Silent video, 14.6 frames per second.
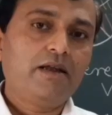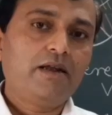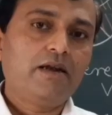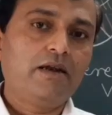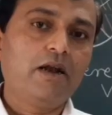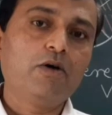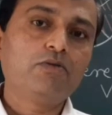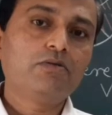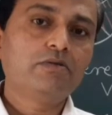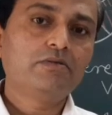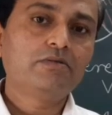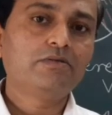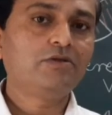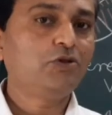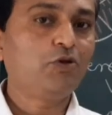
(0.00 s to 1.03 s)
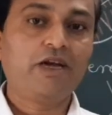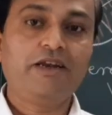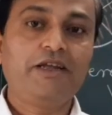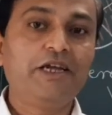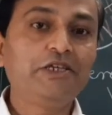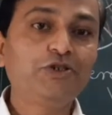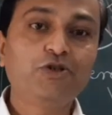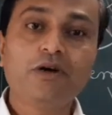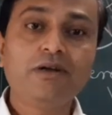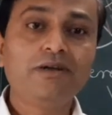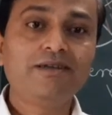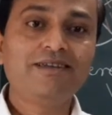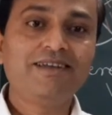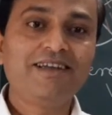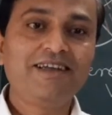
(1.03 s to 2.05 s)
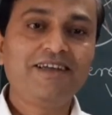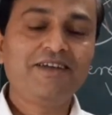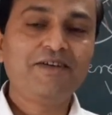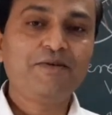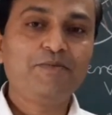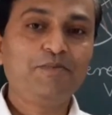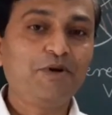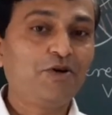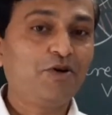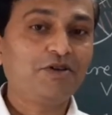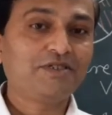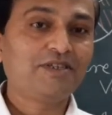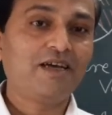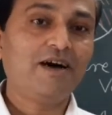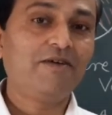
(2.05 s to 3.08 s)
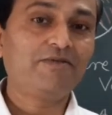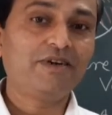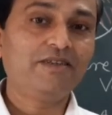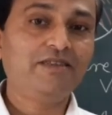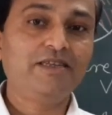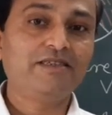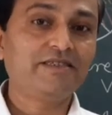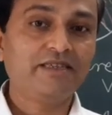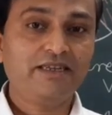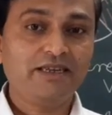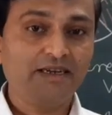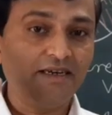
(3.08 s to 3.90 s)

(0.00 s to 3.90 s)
Now you can enjoy, because after this